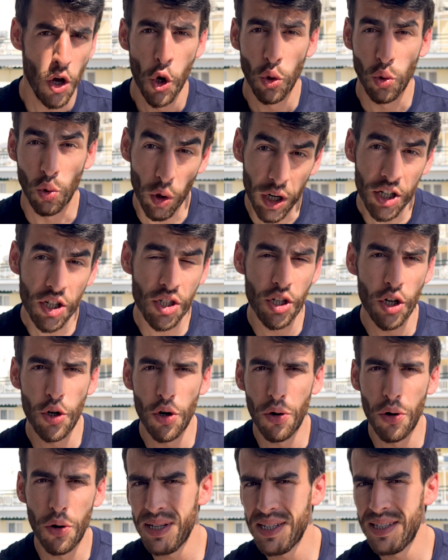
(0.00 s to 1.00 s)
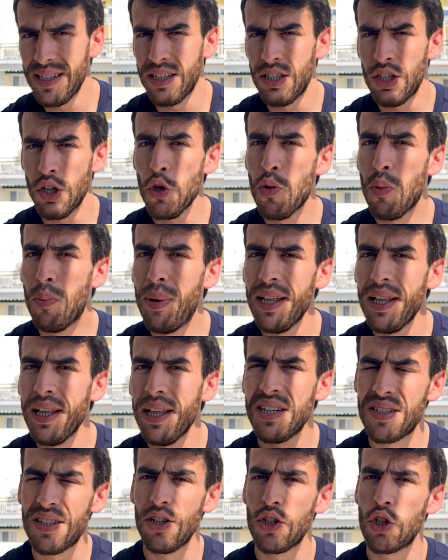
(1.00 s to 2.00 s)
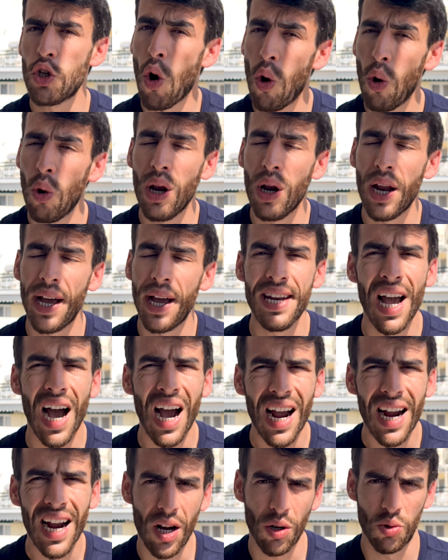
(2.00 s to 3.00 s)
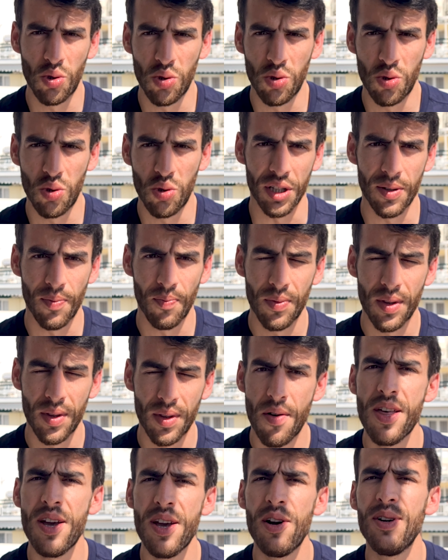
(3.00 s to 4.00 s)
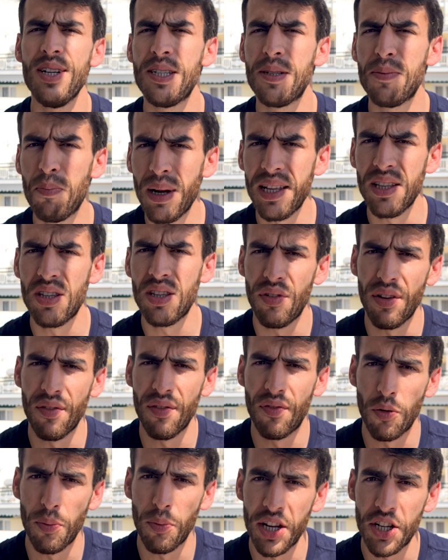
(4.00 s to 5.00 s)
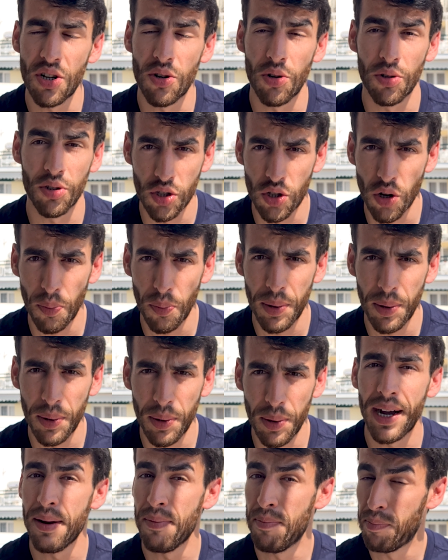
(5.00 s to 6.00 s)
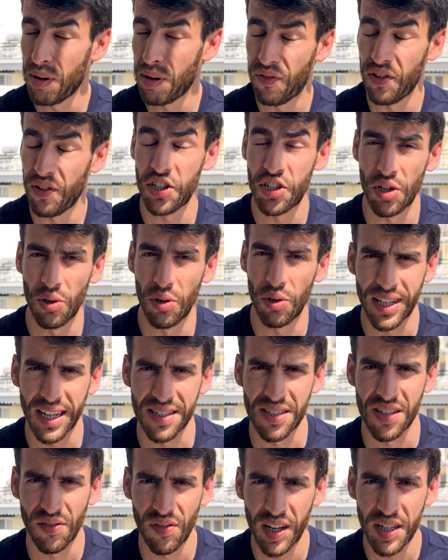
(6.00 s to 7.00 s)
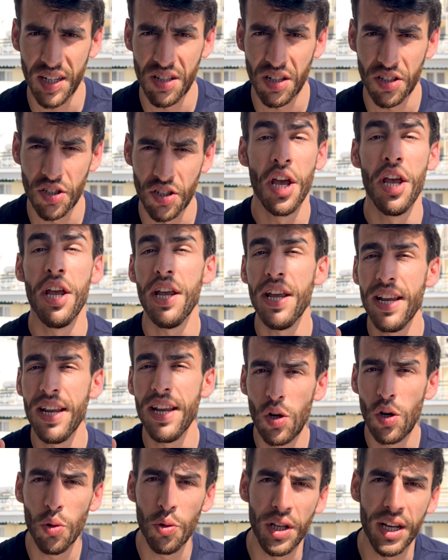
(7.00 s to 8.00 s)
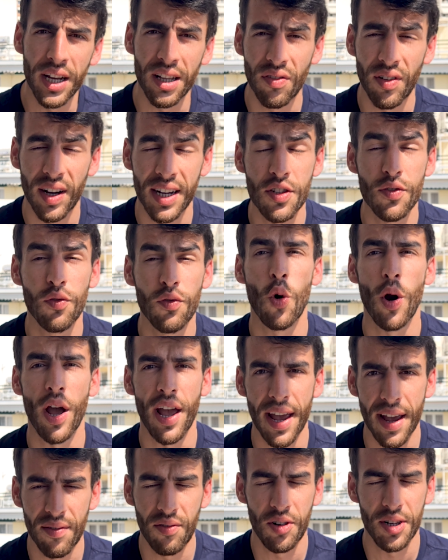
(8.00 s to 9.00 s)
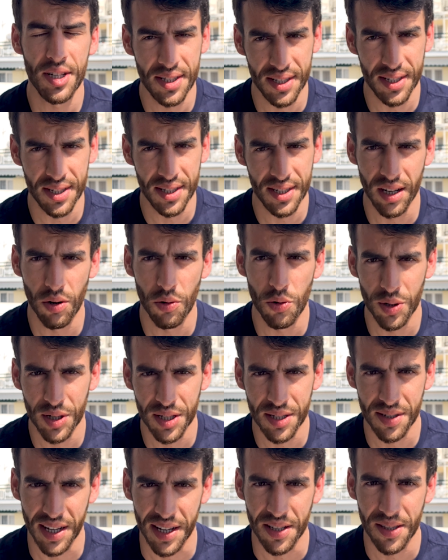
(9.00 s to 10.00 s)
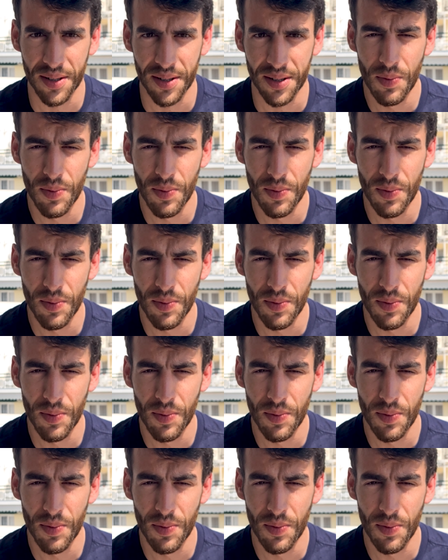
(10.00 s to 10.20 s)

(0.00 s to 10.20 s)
To register your business, you better search online how to do it. There is plenty of information on the topic by professional tax advisors, including advice for every single US state.